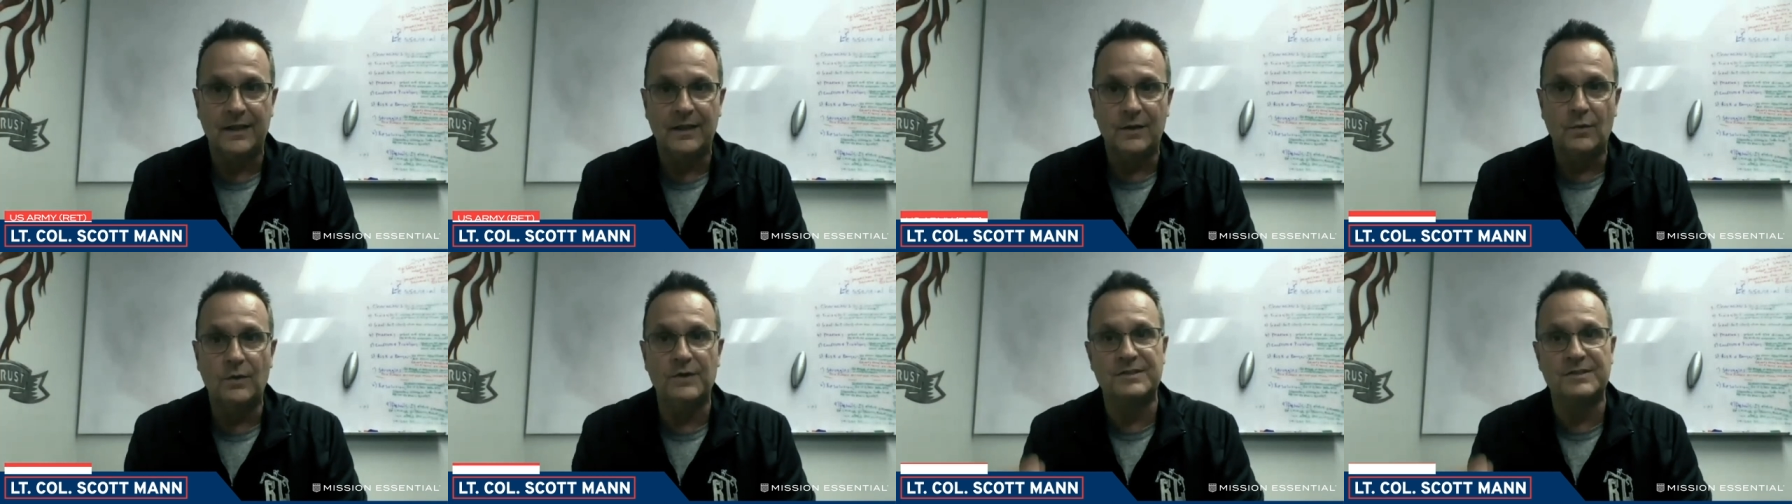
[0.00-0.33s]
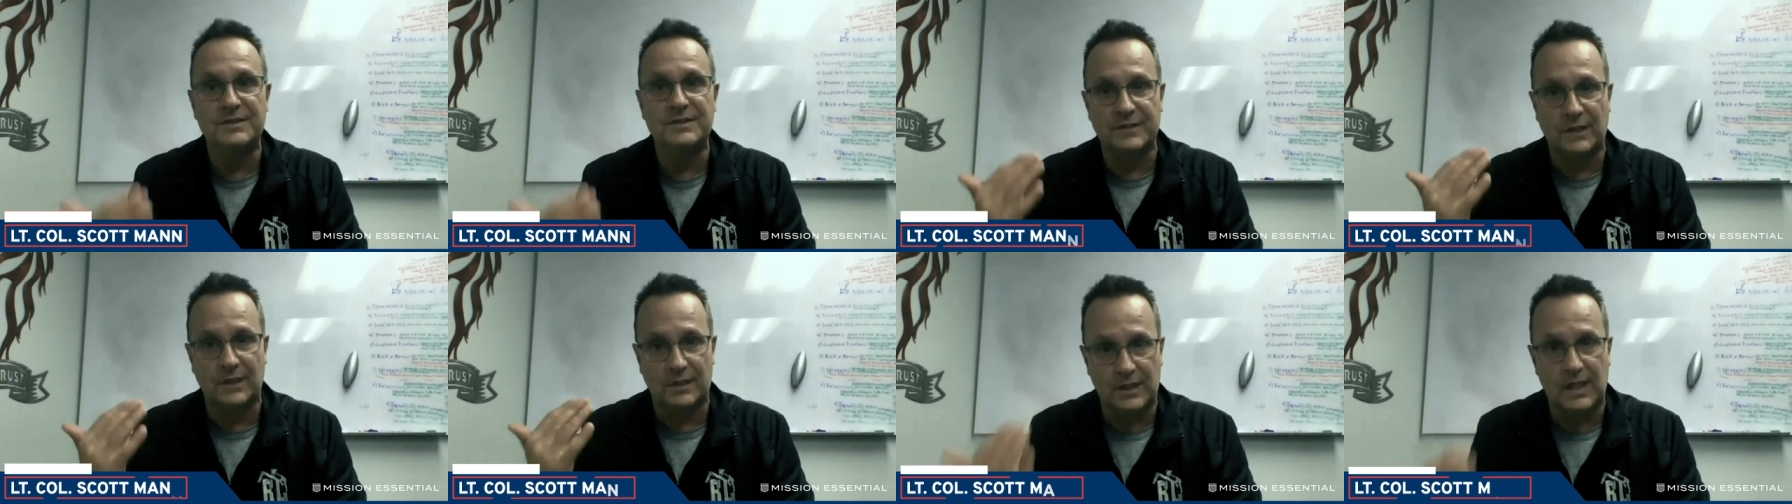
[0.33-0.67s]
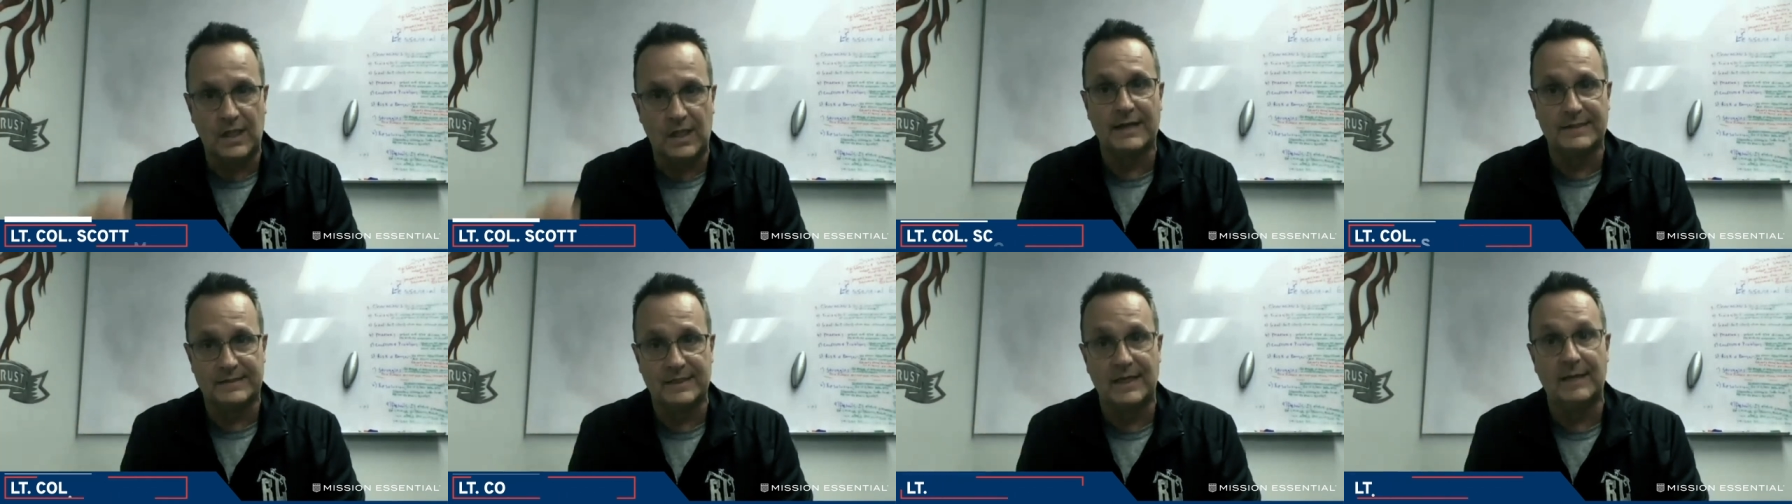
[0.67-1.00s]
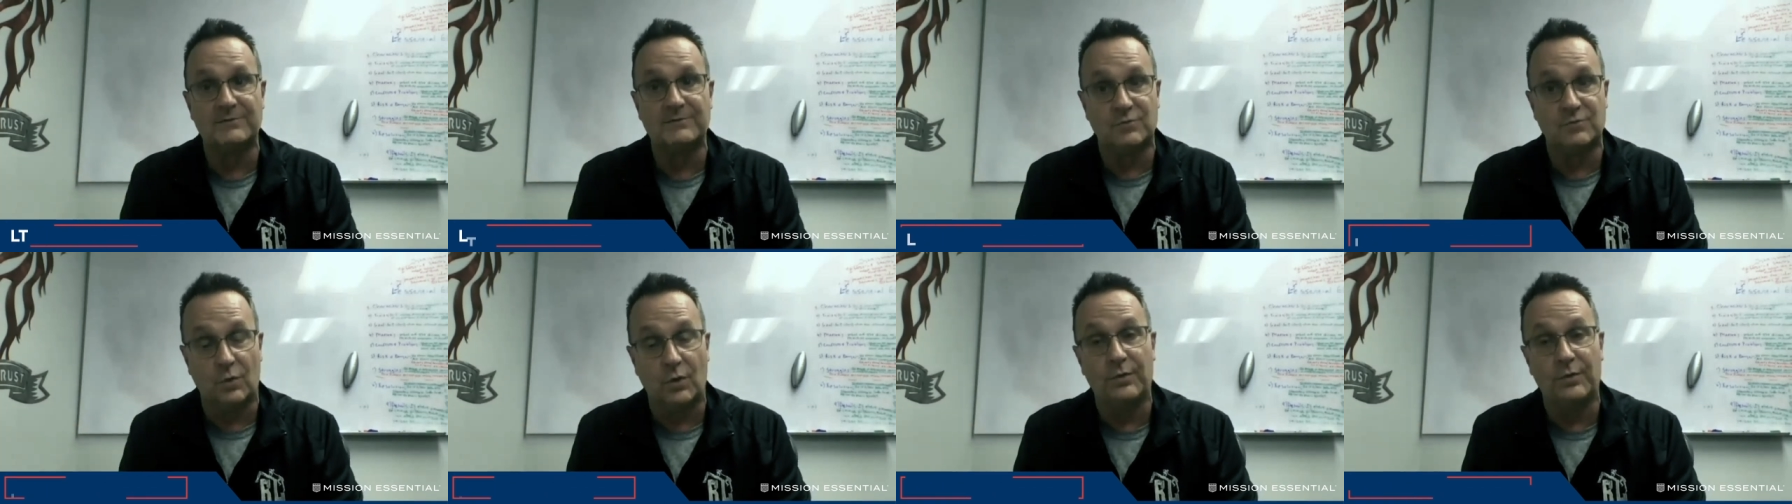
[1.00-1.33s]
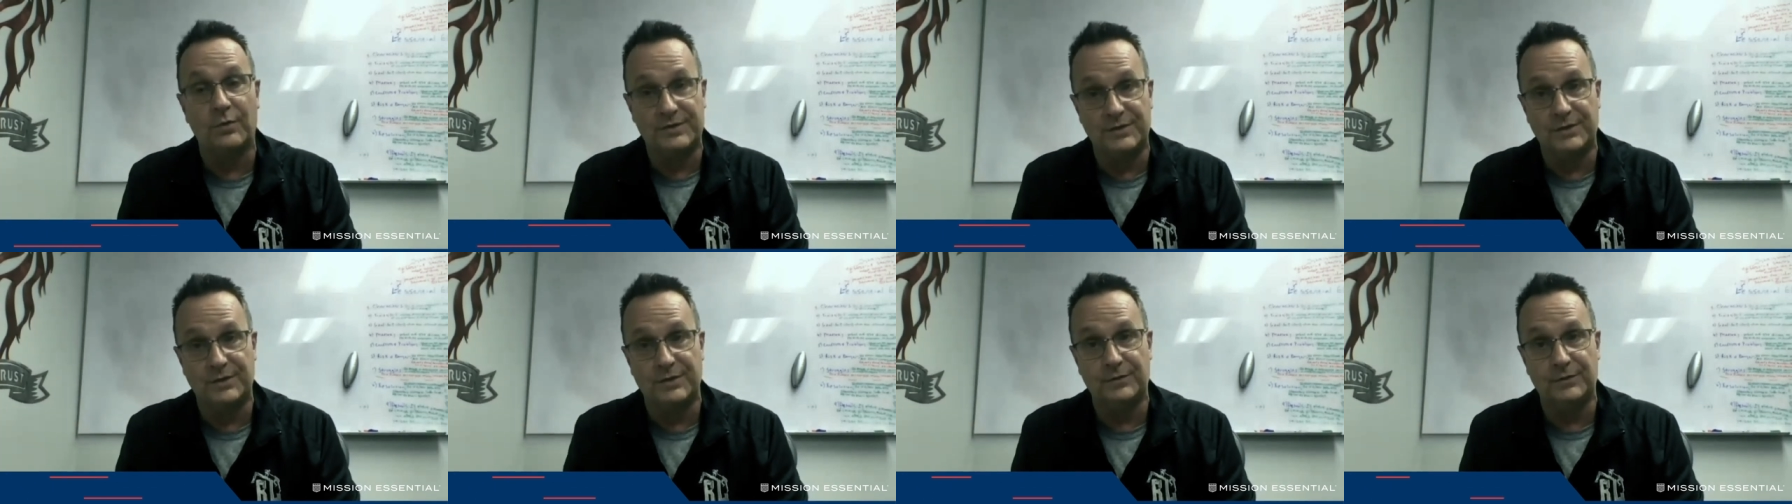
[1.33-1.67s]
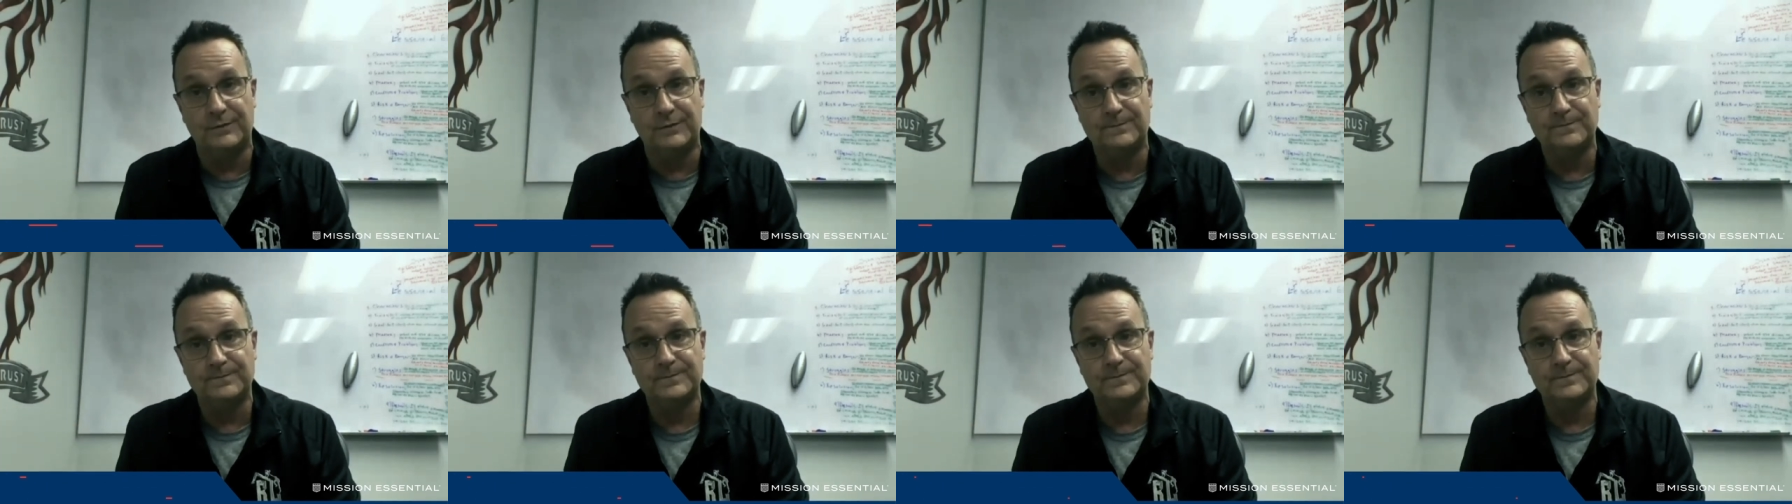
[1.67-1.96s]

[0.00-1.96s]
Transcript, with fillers: which is a lot of times what we do.